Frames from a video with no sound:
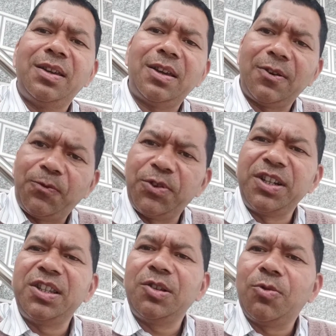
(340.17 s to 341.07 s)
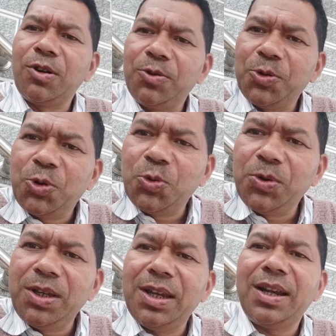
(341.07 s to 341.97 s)
F1 is equal to
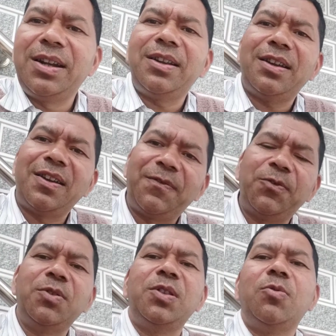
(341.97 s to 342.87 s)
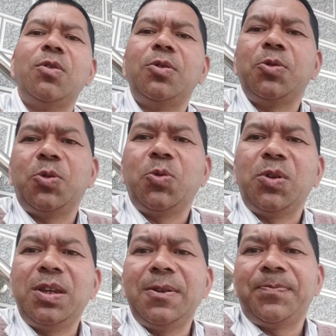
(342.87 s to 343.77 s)
QE, and F2 is equal to
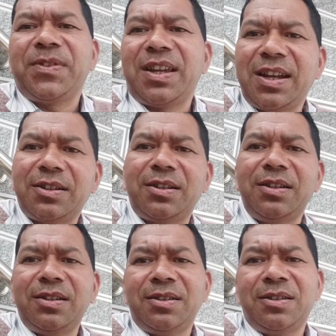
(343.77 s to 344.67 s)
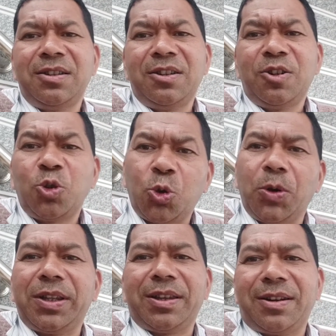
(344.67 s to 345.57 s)
QE act
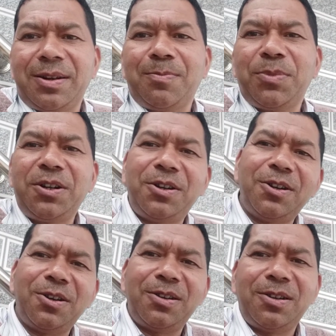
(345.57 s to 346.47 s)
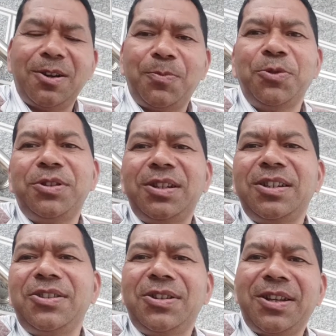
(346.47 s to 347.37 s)
together but opposite
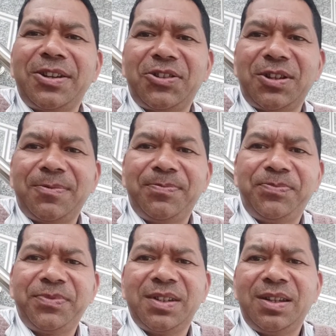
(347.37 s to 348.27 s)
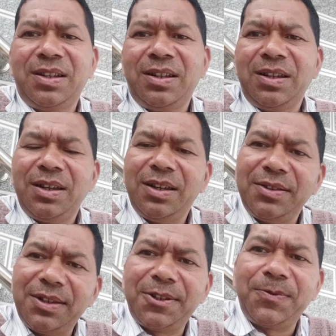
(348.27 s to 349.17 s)
in direction.
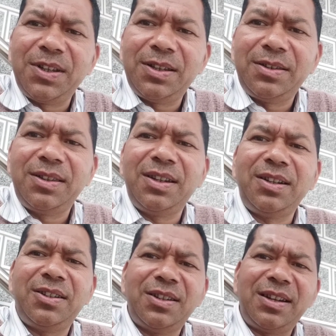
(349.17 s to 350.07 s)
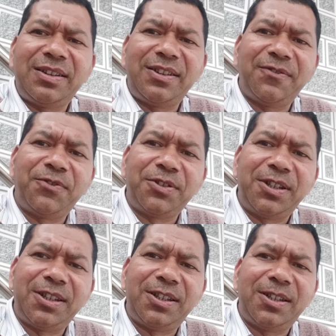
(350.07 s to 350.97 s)
In this way, these electric
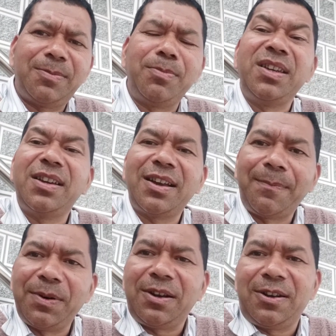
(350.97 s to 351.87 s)
forces make a couple,